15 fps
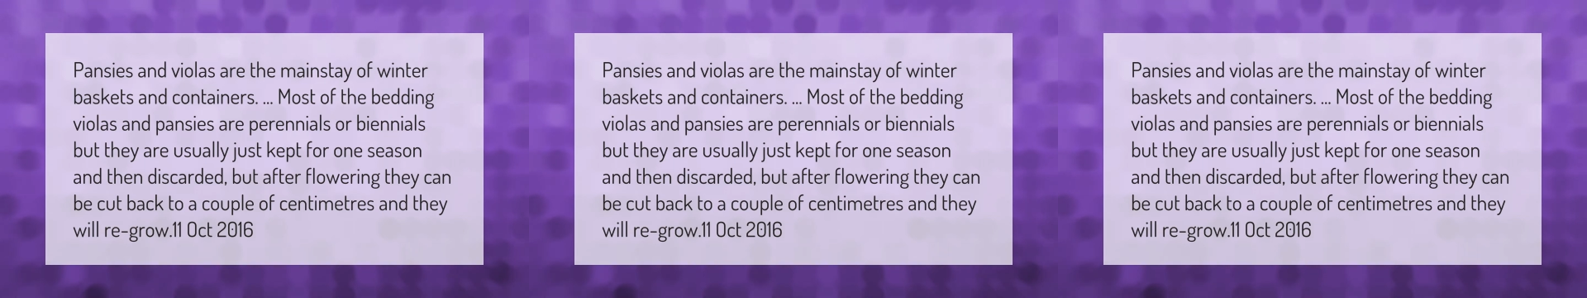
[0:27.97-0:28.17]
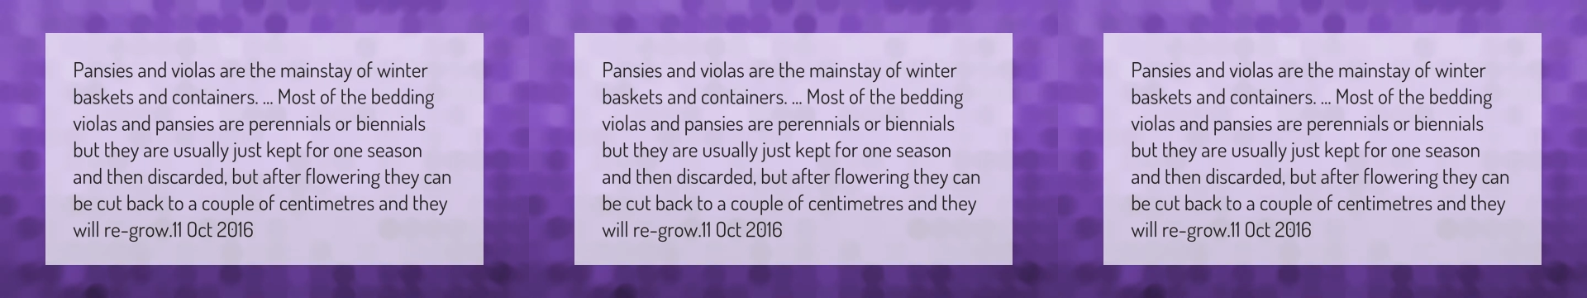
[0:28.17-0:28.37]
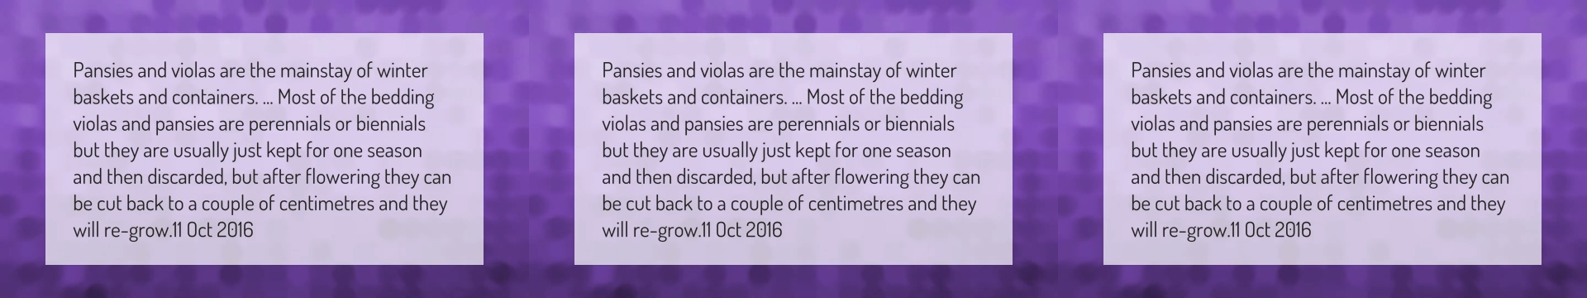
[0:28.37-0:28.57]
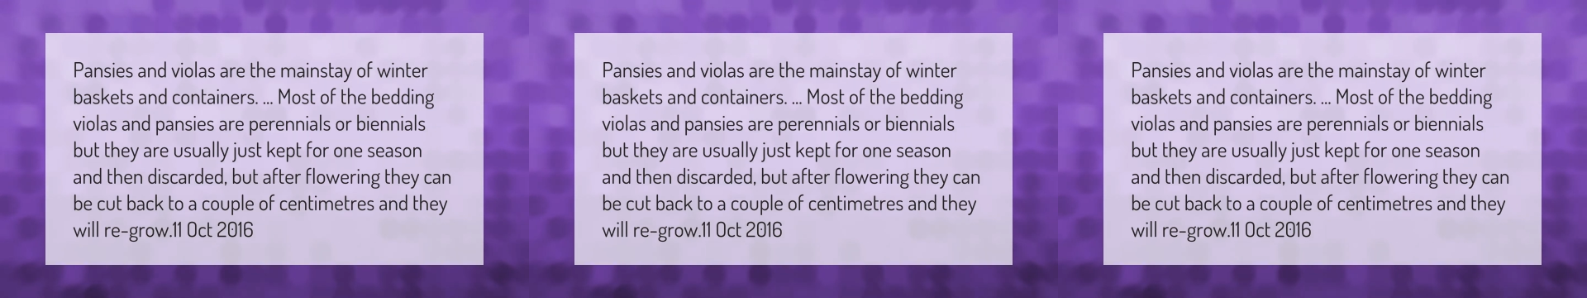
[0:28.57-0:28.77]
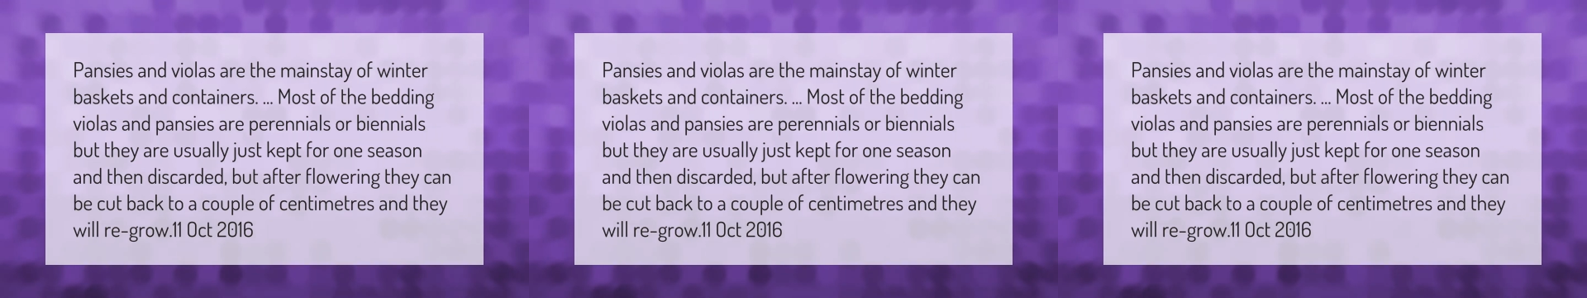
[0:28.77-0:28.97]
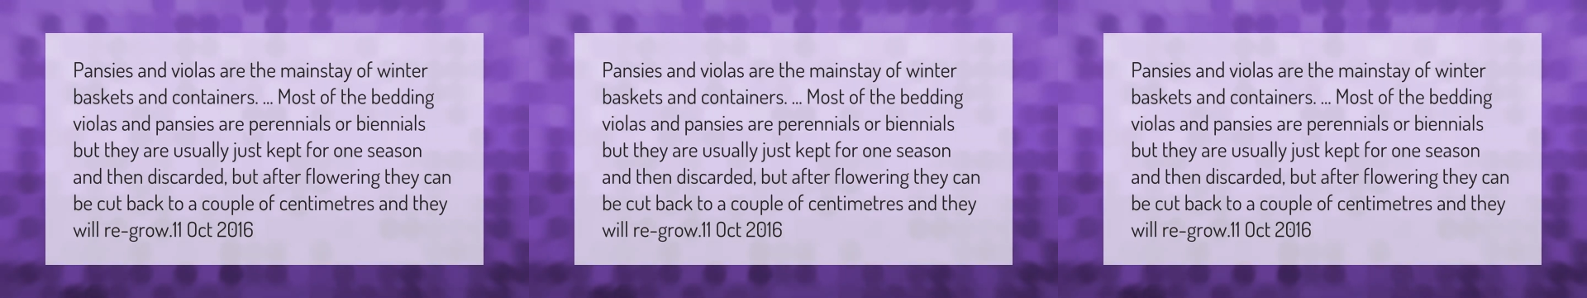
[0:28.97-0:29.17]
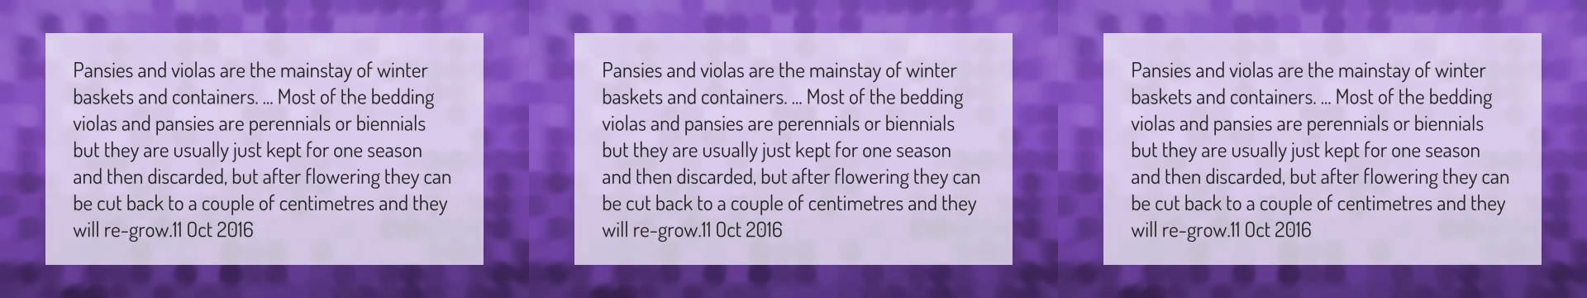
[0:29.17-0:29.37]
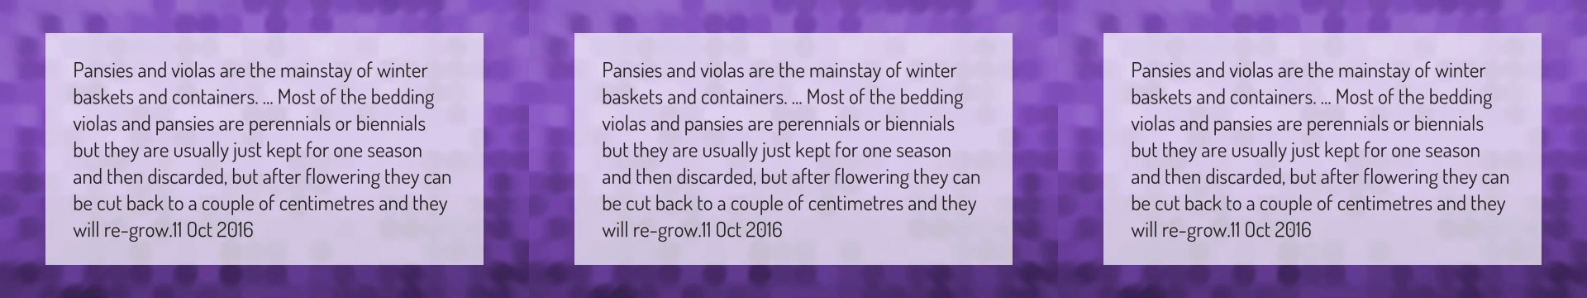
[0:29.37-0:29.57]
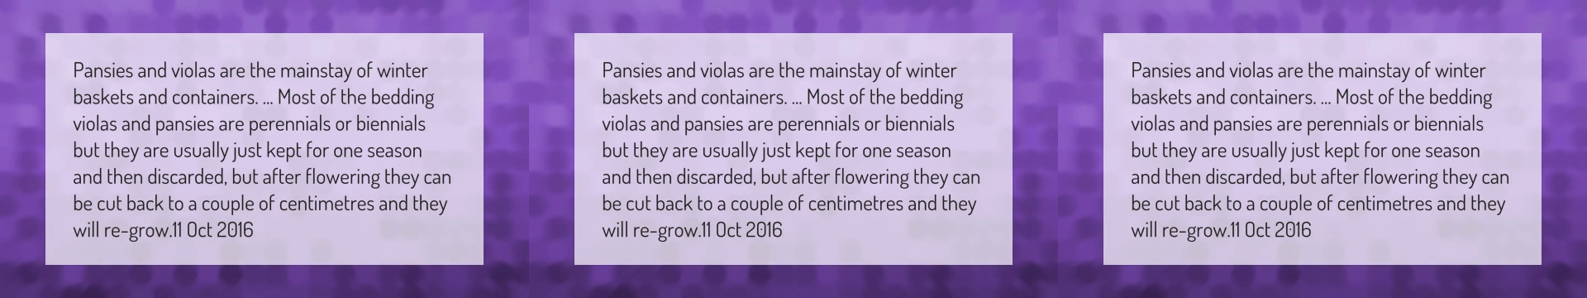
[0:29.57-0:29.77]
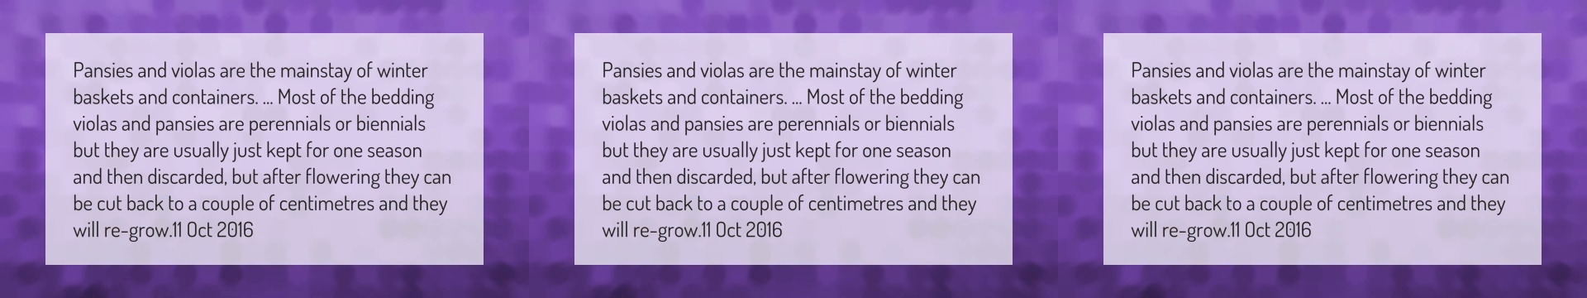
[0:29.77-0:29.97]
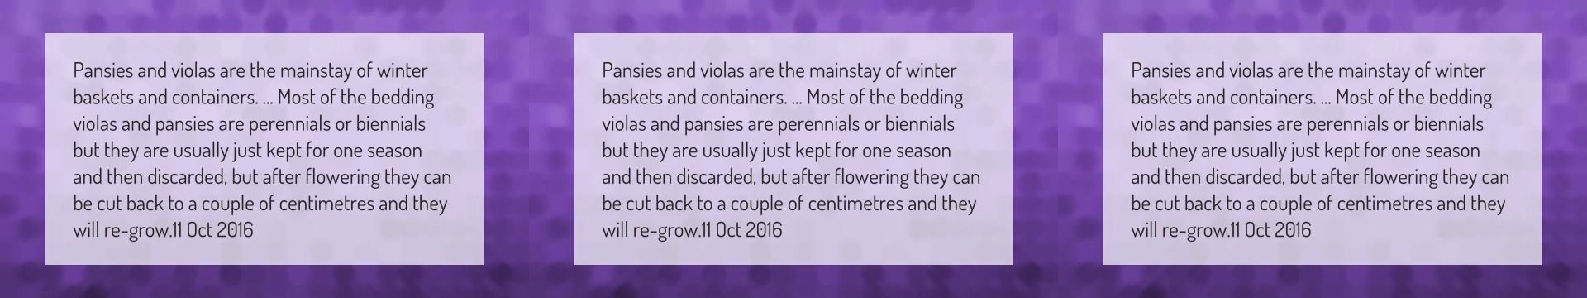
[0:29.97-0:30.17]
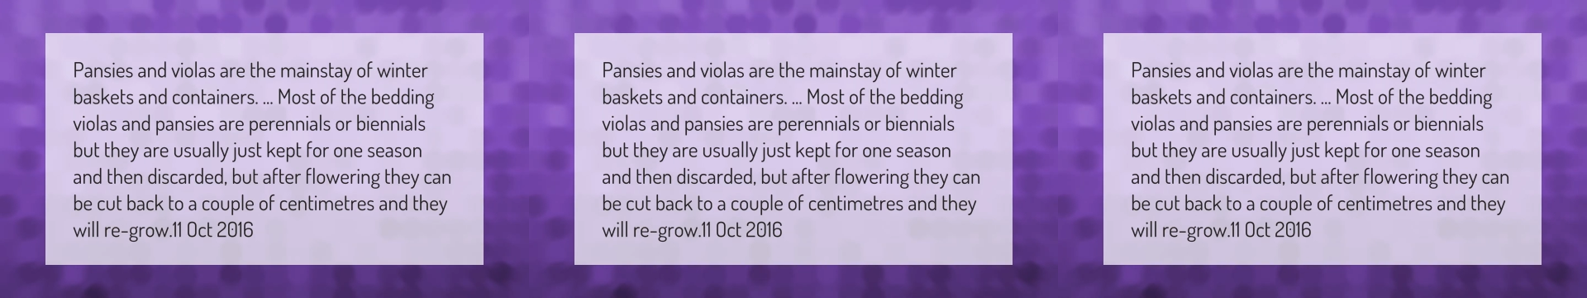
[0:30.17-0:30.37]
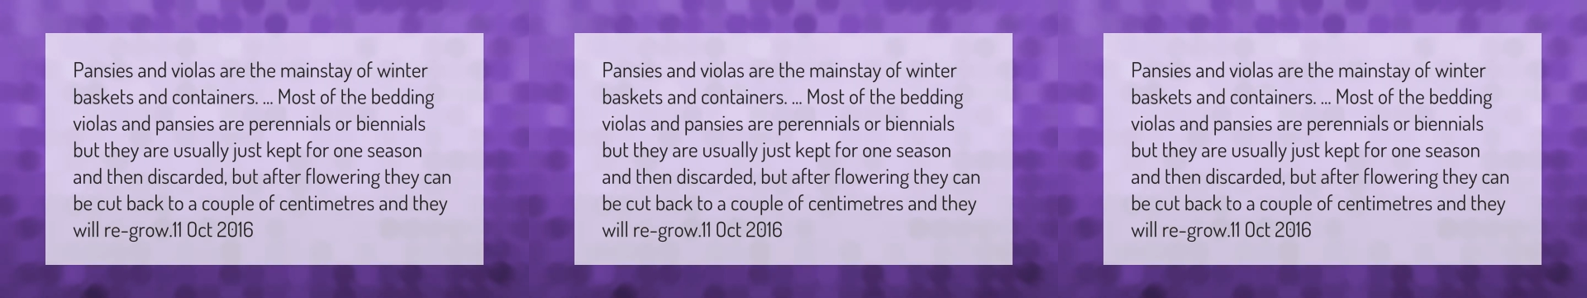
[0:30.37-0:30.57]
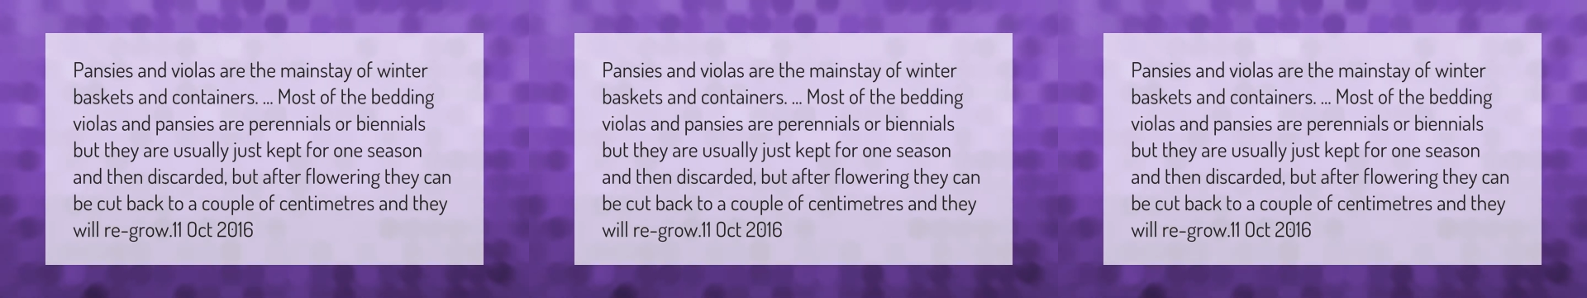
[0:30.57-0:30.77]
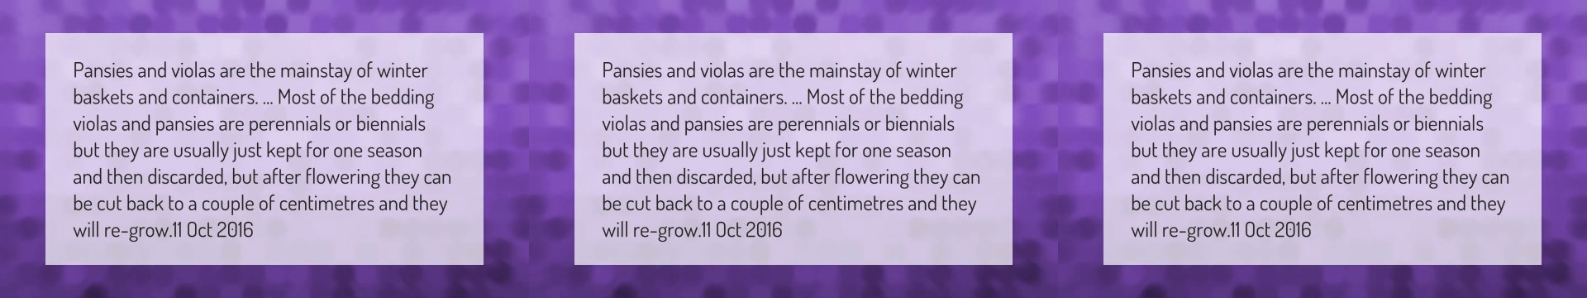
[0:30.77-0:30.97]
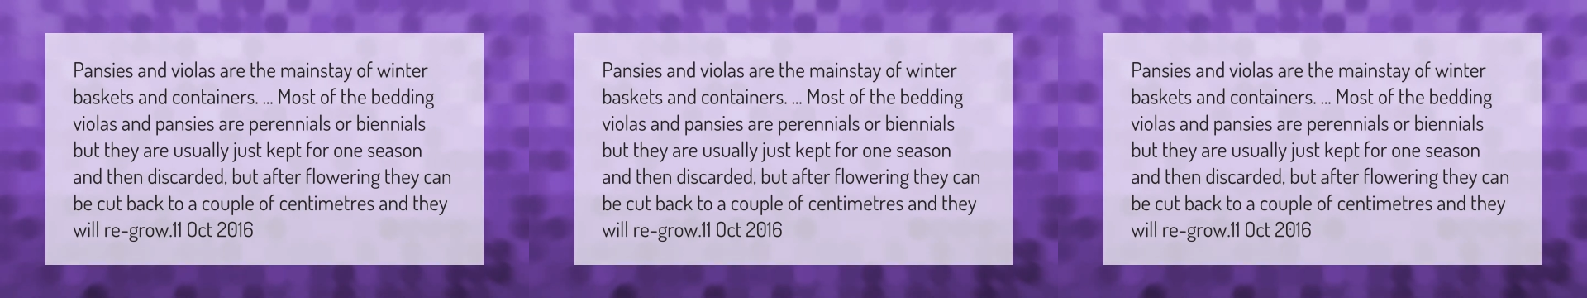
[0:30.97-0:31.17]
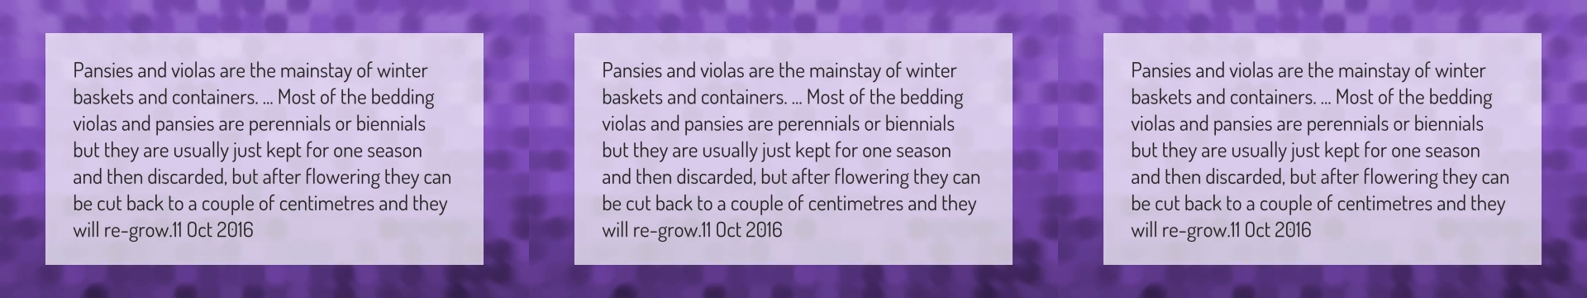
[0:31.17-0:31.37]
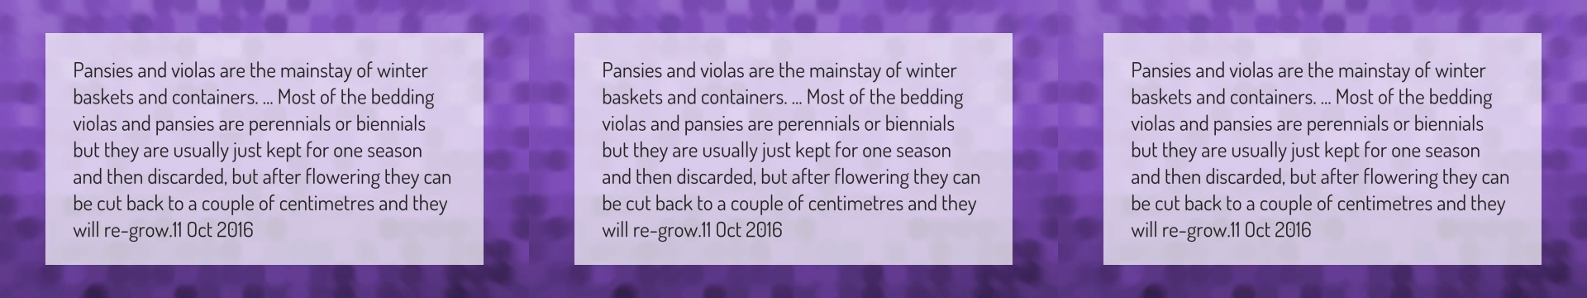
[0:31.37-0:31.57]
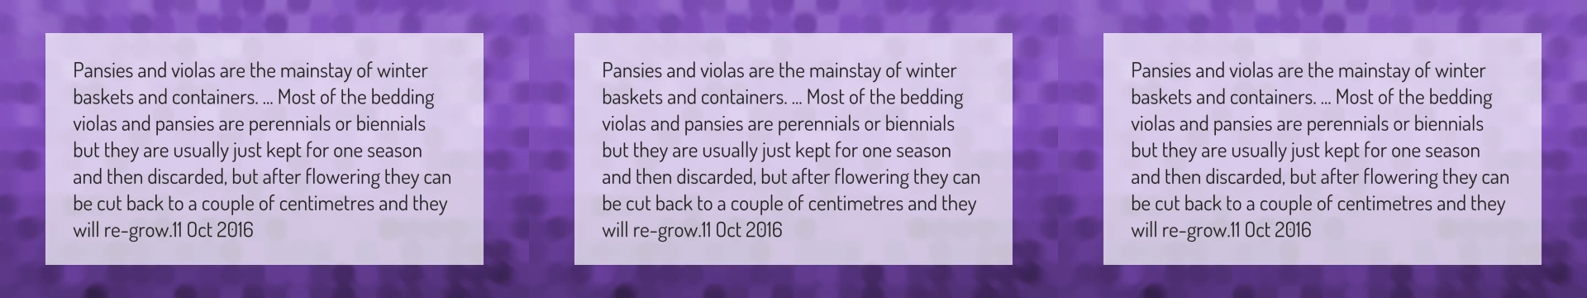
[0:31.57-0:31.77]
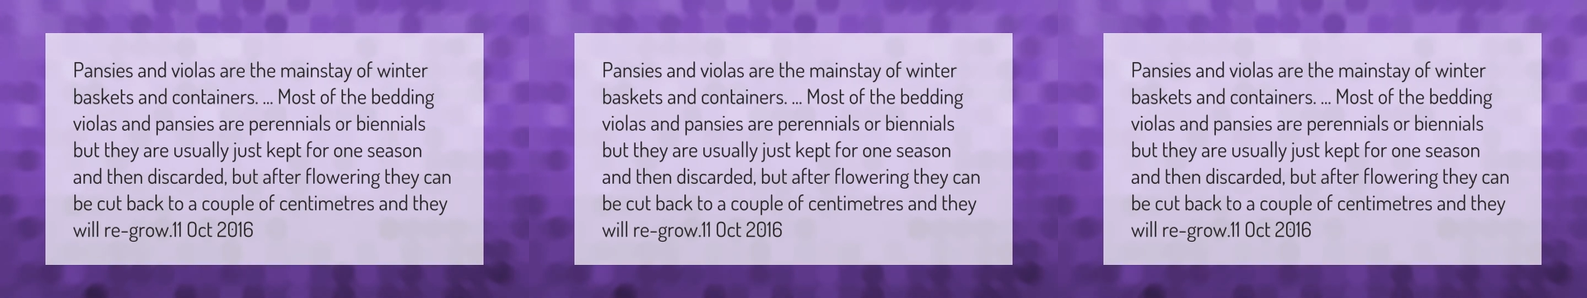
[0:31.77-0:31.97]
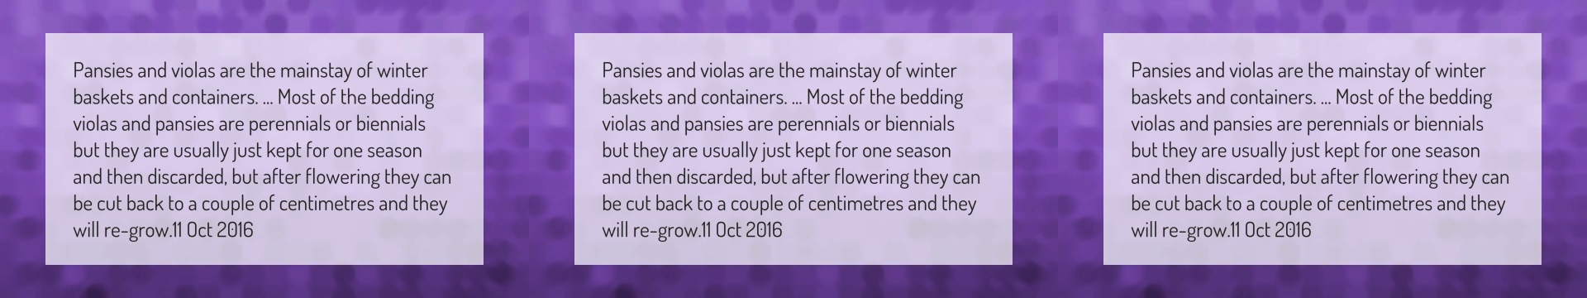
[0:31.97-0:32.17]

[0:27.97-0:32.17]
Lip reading: No face is visible, so there are no lips to read.